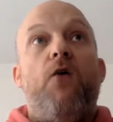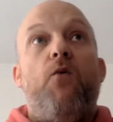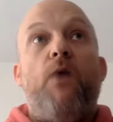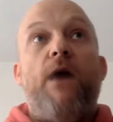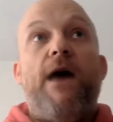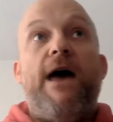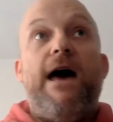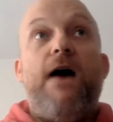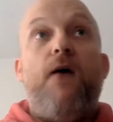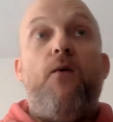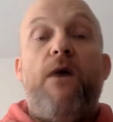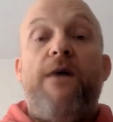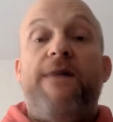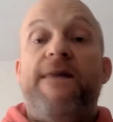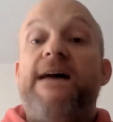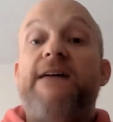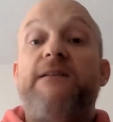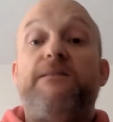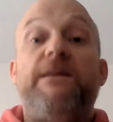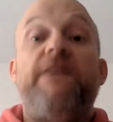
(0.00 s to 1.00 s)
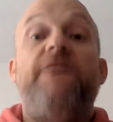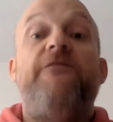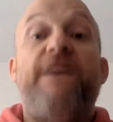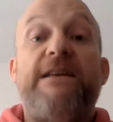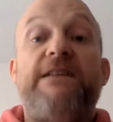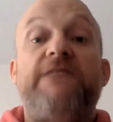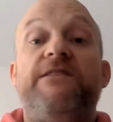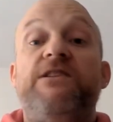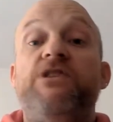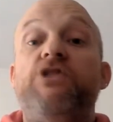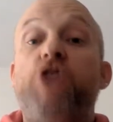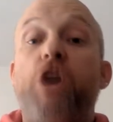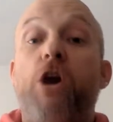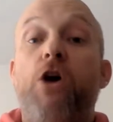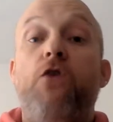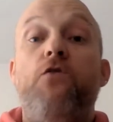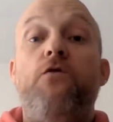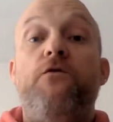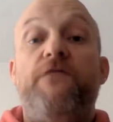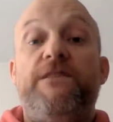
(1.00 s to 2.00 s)
where there has been effectively
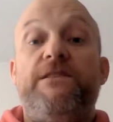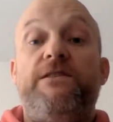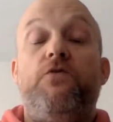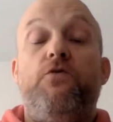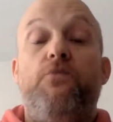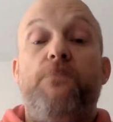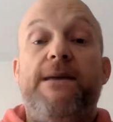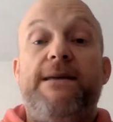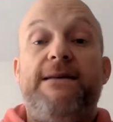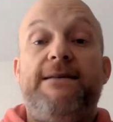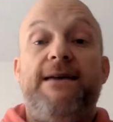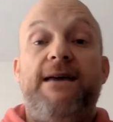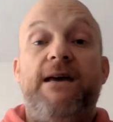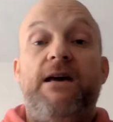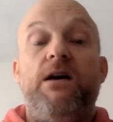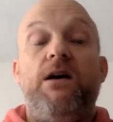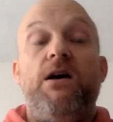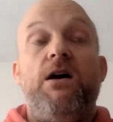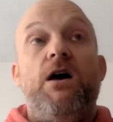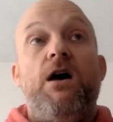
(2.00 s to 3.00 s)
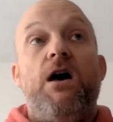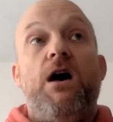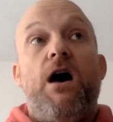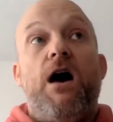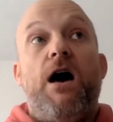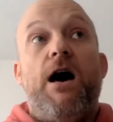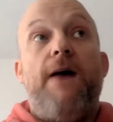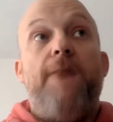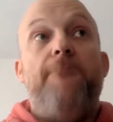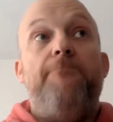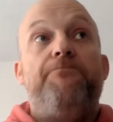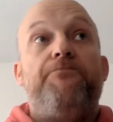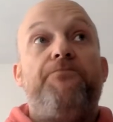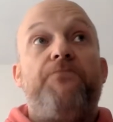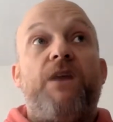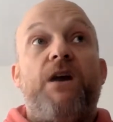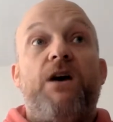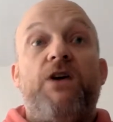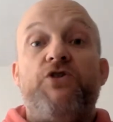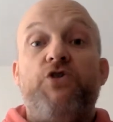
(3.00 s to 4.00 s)
no physical meeting
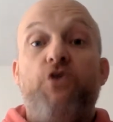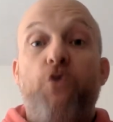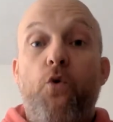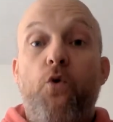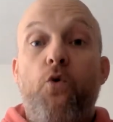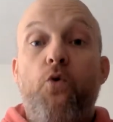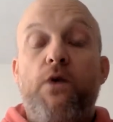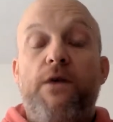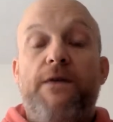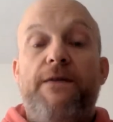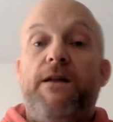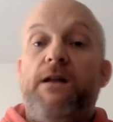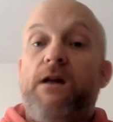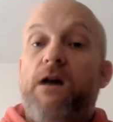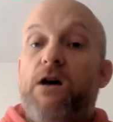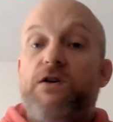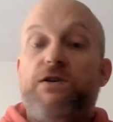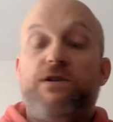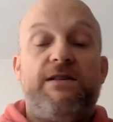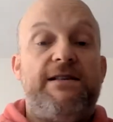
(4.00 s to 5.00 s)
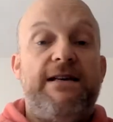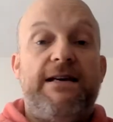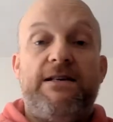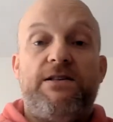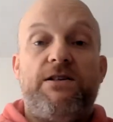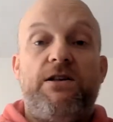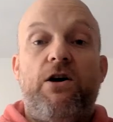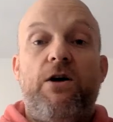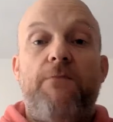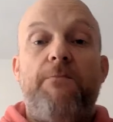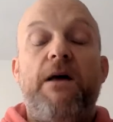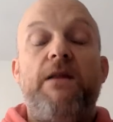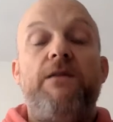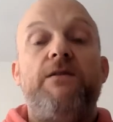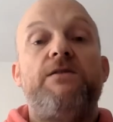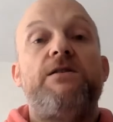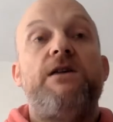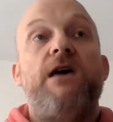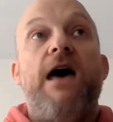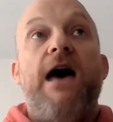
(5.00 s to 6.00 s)
at all in the last 6 to 9
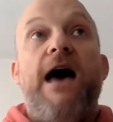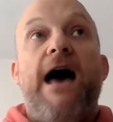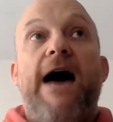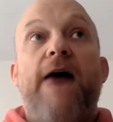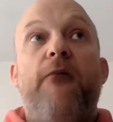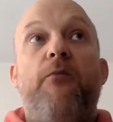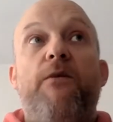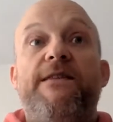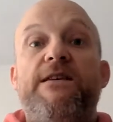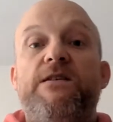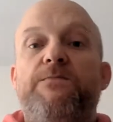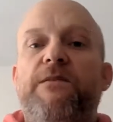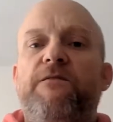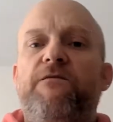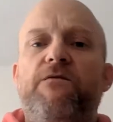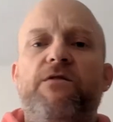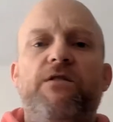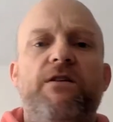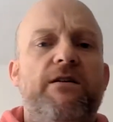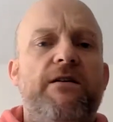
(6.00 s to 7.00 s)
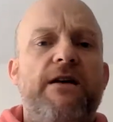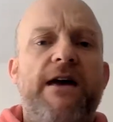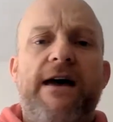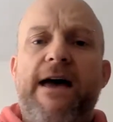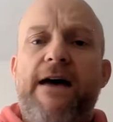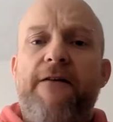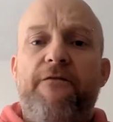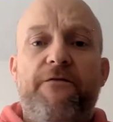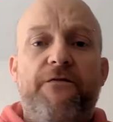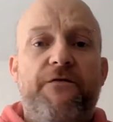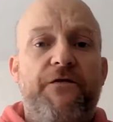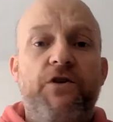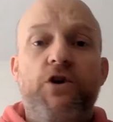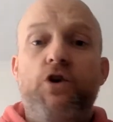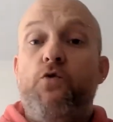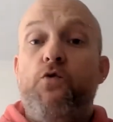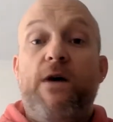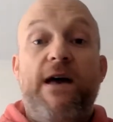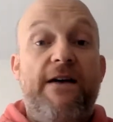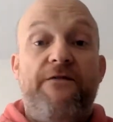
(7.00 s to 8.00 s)
months, and where there's been
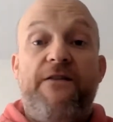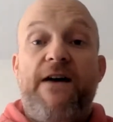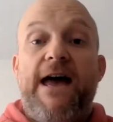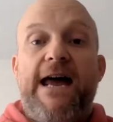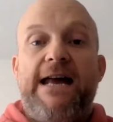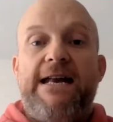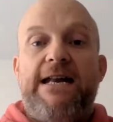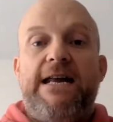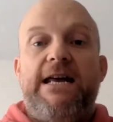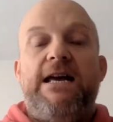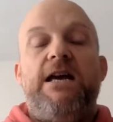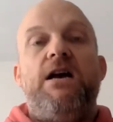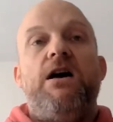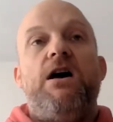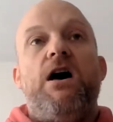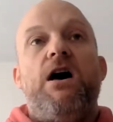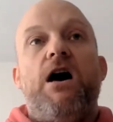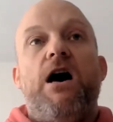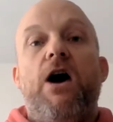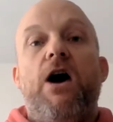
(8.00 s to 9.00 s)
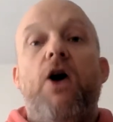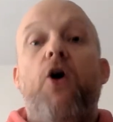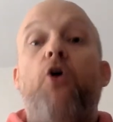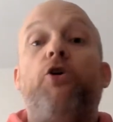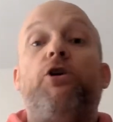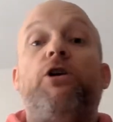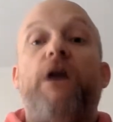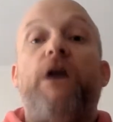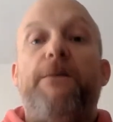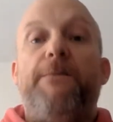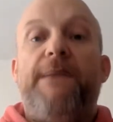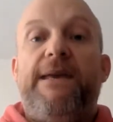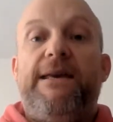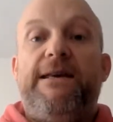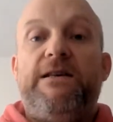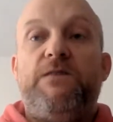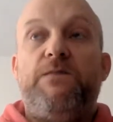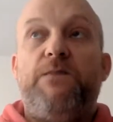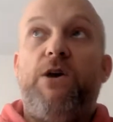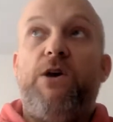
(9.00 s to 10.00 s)
few, if any, online
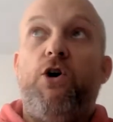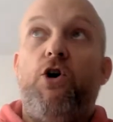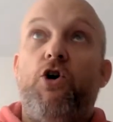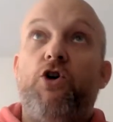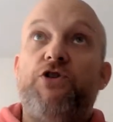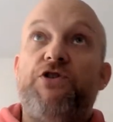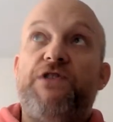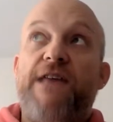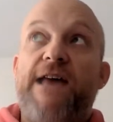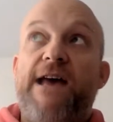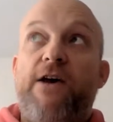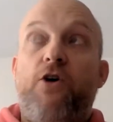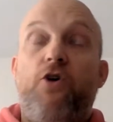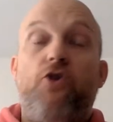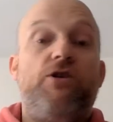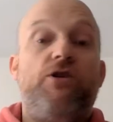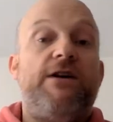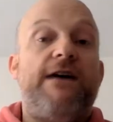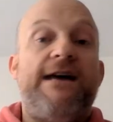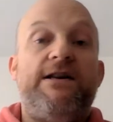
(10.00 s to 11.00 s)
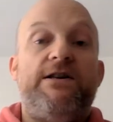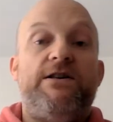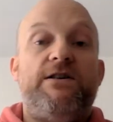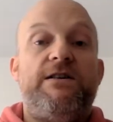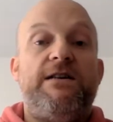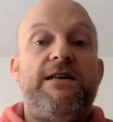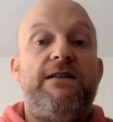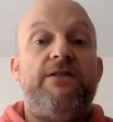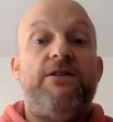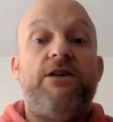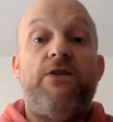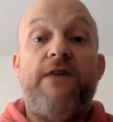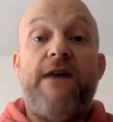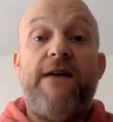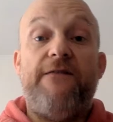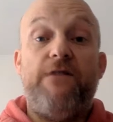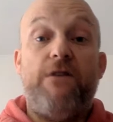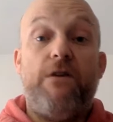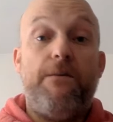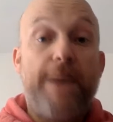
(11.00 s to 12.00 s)
meetings because their congregations either don't
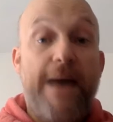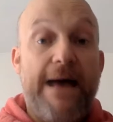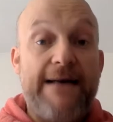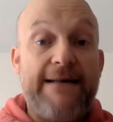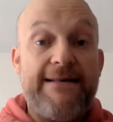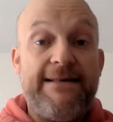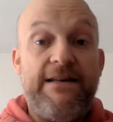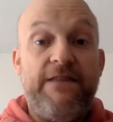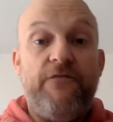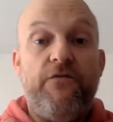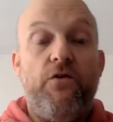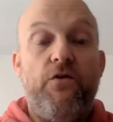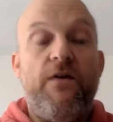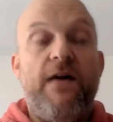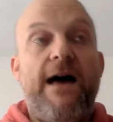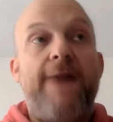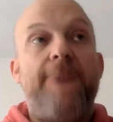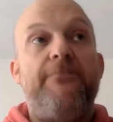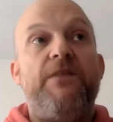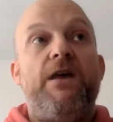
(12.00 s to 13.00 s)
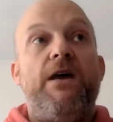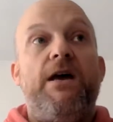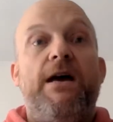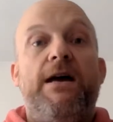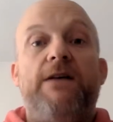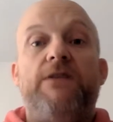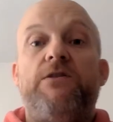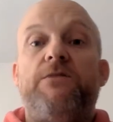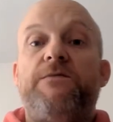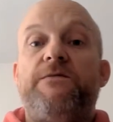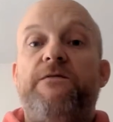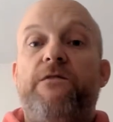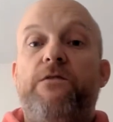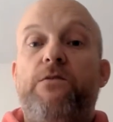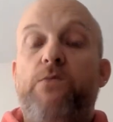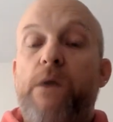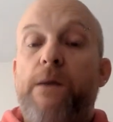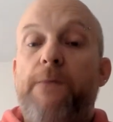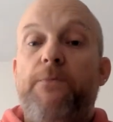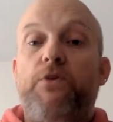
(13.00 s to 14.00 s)
have the capacity for that in terms of
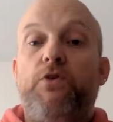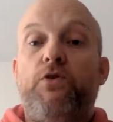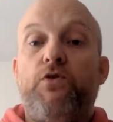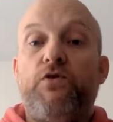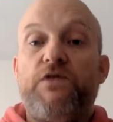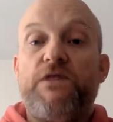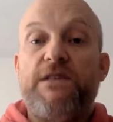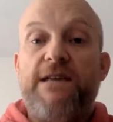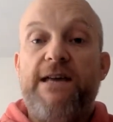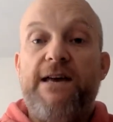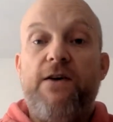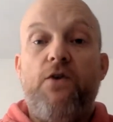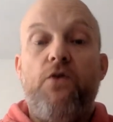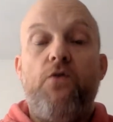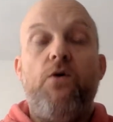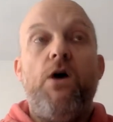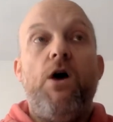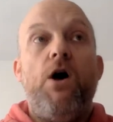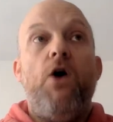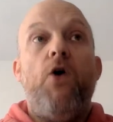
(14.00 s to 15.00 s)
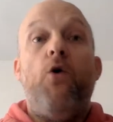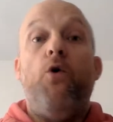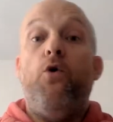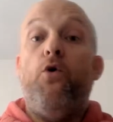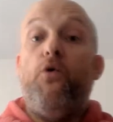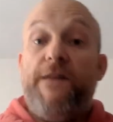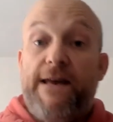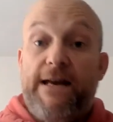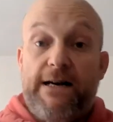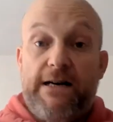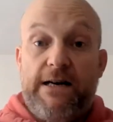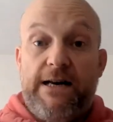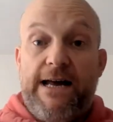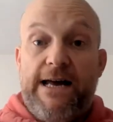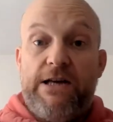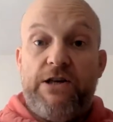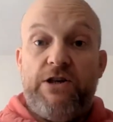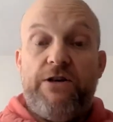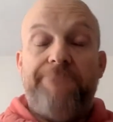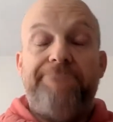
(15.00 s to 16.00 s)
equipment or skill or the
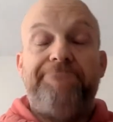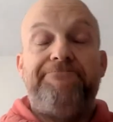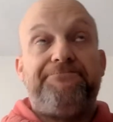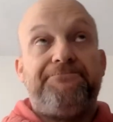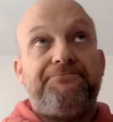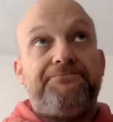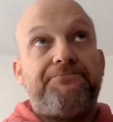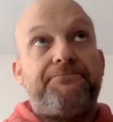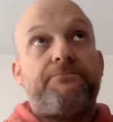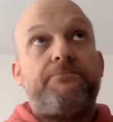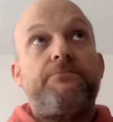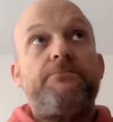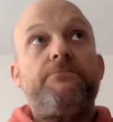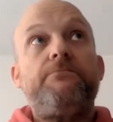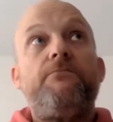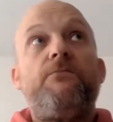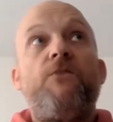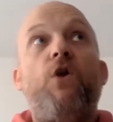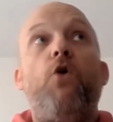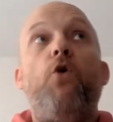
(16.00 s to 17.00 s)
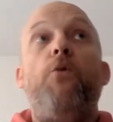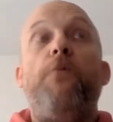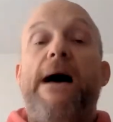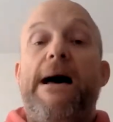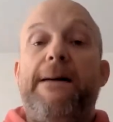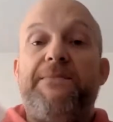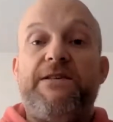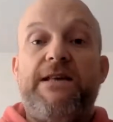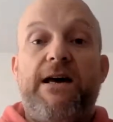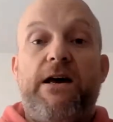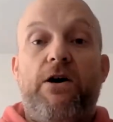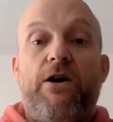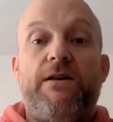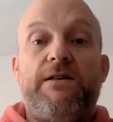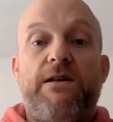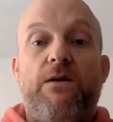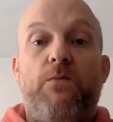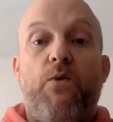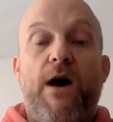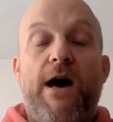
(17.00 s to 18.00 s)
inclination, or perhaps they're going
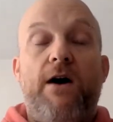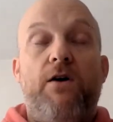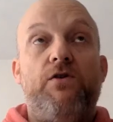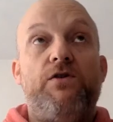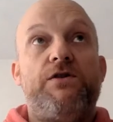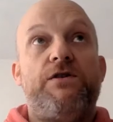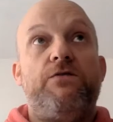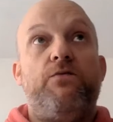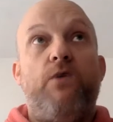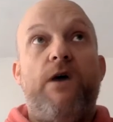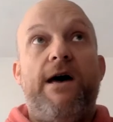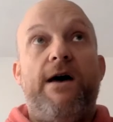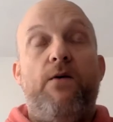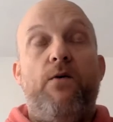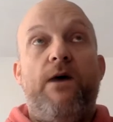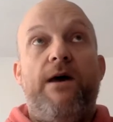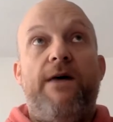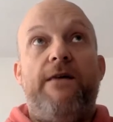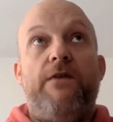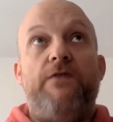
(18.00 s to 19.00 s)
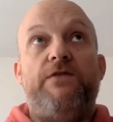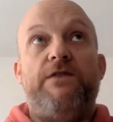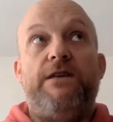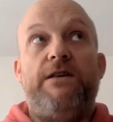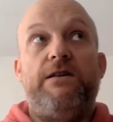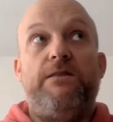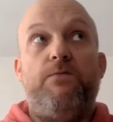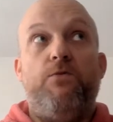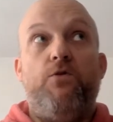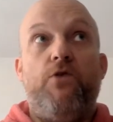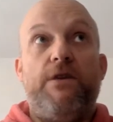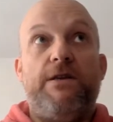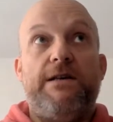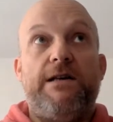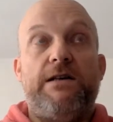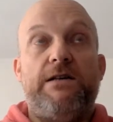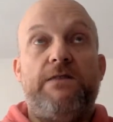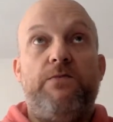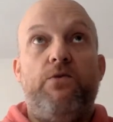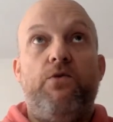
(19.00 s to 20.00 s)
somewhere else where those things are more
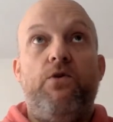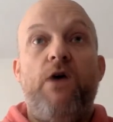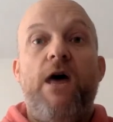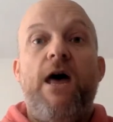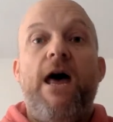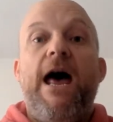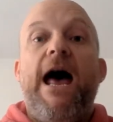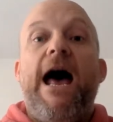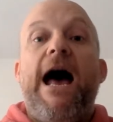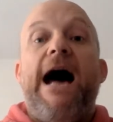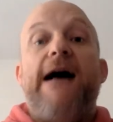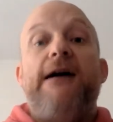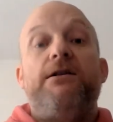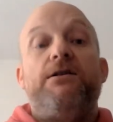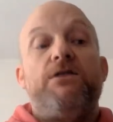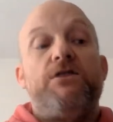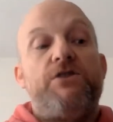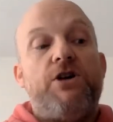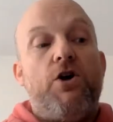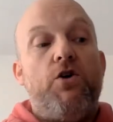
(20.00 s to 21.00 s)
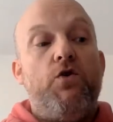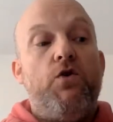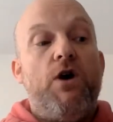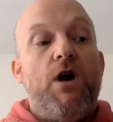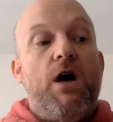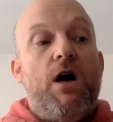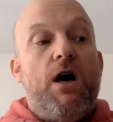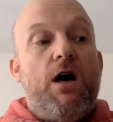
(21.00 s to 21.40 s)
accessible. And so